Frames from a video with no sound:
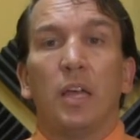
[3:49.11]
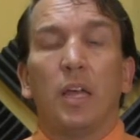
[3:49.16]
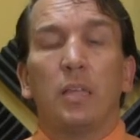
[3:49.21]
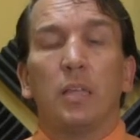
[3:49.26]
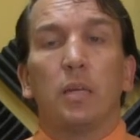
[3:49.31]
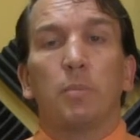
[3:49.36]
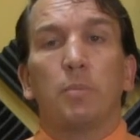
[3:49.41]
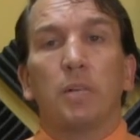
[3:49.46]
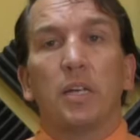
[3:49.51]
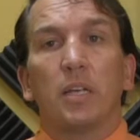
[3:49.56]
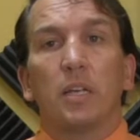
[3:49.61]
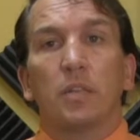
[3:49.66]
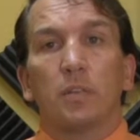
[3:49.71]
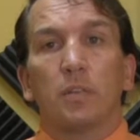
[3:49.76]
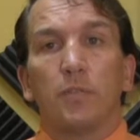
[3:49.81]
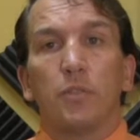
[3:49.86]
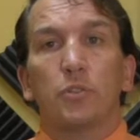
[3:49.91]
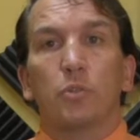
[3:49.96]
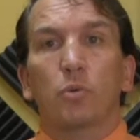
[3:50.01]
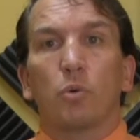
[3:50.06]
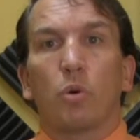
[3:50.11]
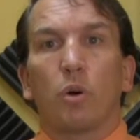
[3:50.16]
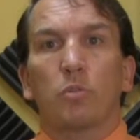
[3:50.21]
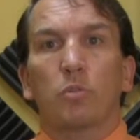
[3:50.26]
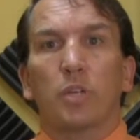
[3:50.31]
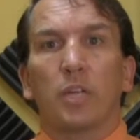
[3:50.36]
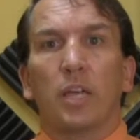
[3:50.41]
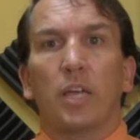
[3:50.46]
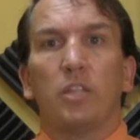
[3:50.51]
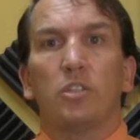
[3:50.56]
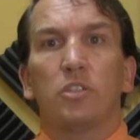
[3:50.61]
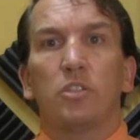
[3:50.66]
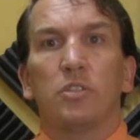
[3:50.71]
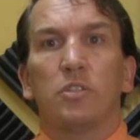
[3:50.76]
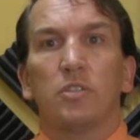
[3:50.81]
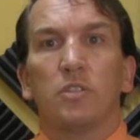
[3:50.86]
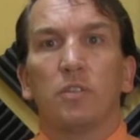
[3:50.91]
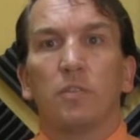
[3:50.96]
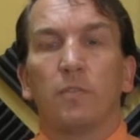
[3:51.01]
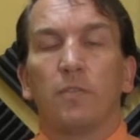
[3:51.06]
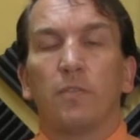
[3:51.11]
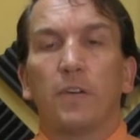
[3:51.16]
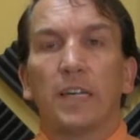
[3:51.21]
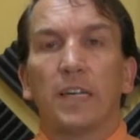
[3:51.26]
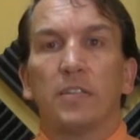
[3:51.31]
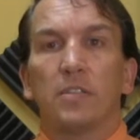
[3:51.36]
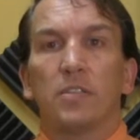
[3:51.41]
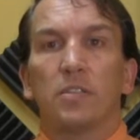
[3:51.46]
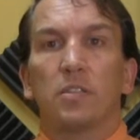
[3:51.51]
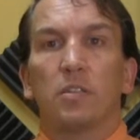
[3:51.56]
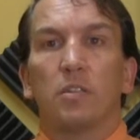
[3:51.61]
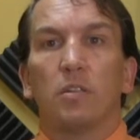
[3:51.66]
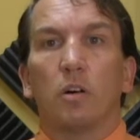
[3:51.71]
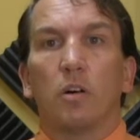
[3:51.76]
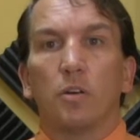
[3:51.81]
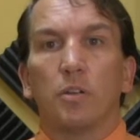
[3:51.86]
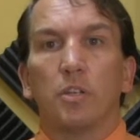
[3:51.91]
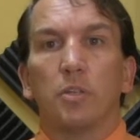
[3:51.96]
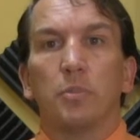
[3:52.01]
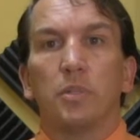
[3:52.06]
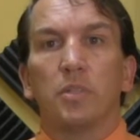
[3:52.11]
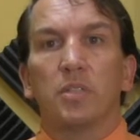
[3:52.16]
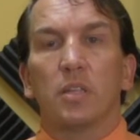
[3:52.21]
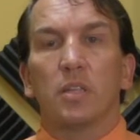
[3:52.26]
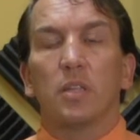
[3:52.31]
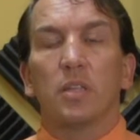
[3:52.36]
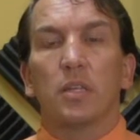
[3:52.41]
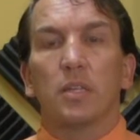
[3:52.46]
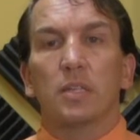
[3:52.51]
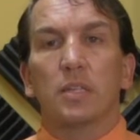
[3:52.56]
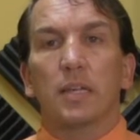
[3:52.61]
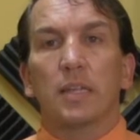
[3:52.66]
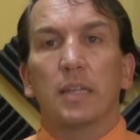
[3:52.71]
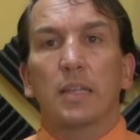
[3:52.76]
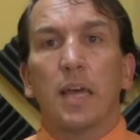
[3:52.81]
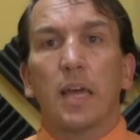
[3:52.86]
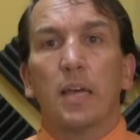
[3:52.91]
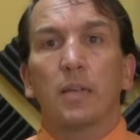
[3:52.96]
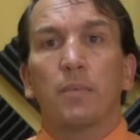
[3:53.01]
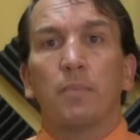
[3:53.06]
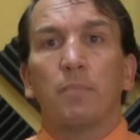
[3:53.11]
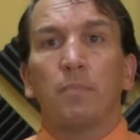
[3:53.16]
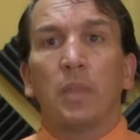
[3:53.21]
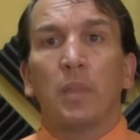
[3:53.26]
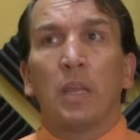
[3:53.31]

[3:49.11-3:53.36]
ended up getting into physical altercations and fights and arguments and things like that,